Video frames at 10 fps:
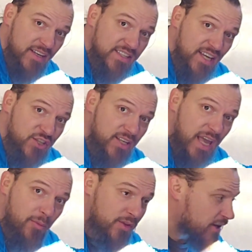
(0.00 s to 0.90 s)
the extension
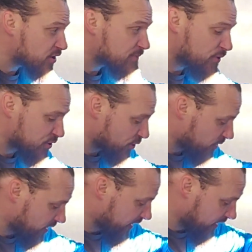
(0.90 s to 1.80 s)
cable that I just pushed
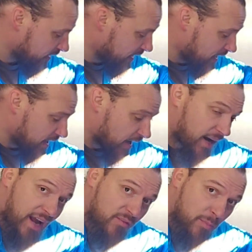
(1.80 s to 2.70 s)
through earlier.
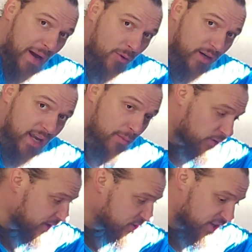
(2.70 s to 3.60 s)
I have the power
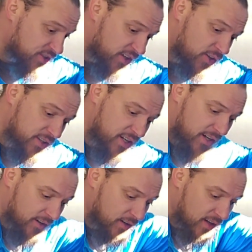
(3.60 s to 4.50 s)
cable I just unhooked
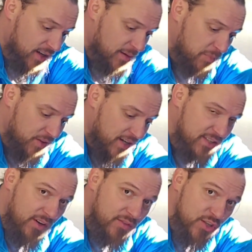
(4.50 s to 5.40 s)
here. But then I
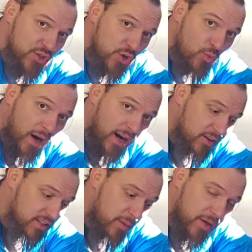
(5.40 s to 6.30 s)
still have these two
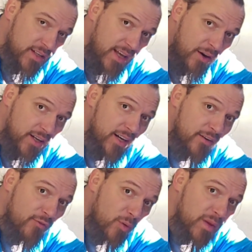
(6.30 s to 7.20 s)
wires coming in down
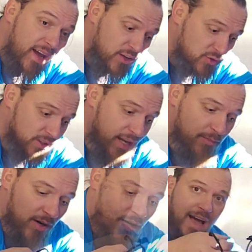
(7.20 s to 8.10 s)
here from the actual
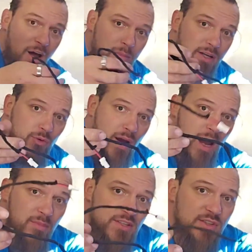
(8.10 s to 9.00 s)
light bar. Now I'm gonna
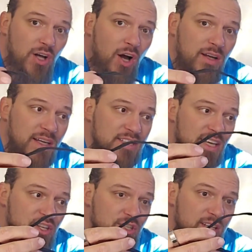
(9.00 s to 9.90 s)
grab this long
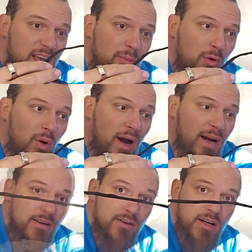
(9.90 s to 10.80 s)
extension cable
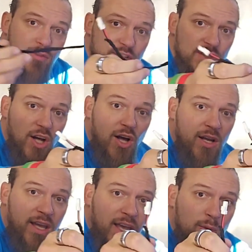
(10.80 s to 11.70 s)
wire. You have this
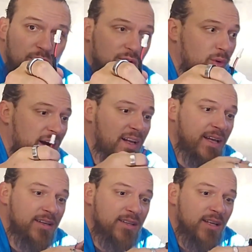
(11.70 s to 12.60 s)
long end with the white
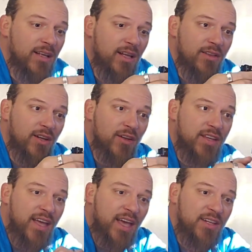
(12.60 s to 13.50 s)
end, then at
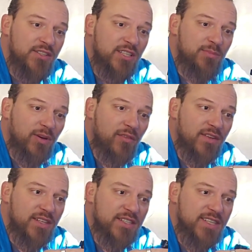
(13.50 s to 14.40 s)
the end it's gonna split off
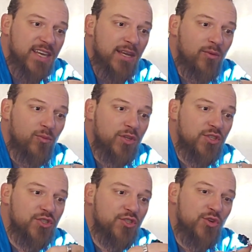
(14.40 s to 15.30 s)
into this T,
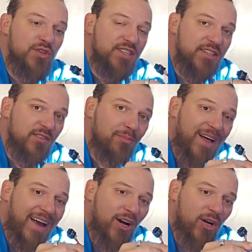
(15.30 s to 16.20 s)
which is two sets of
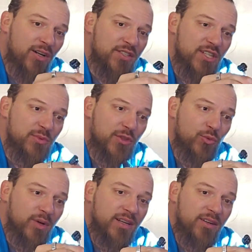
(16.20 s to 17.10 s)
black harnesses with
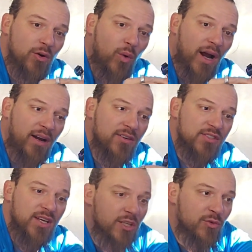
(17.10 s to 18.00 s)
three little
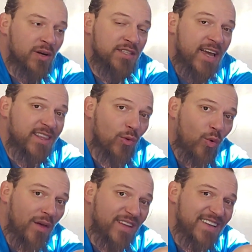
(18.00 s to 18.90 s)
wires. So we're gonna take the
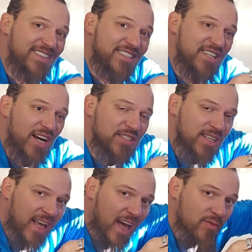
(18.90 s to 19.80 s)
one that
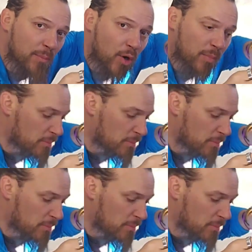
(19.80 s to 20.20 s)
doesn't have the purple